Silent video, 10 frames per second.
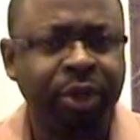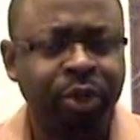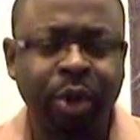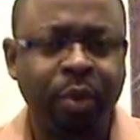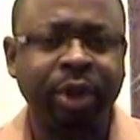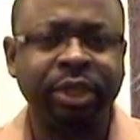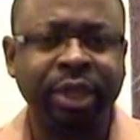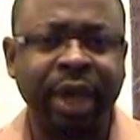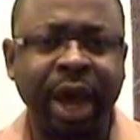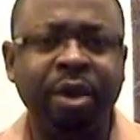You don't want to
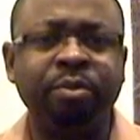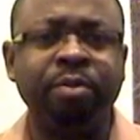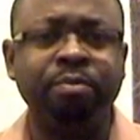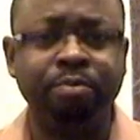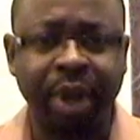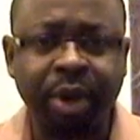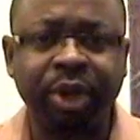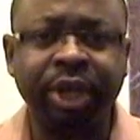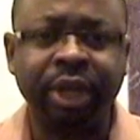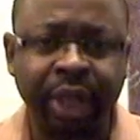say, "I'm
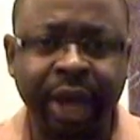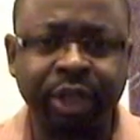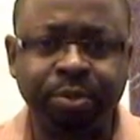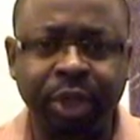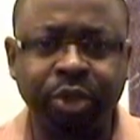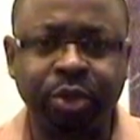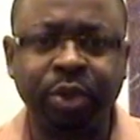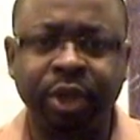very glad to meet you."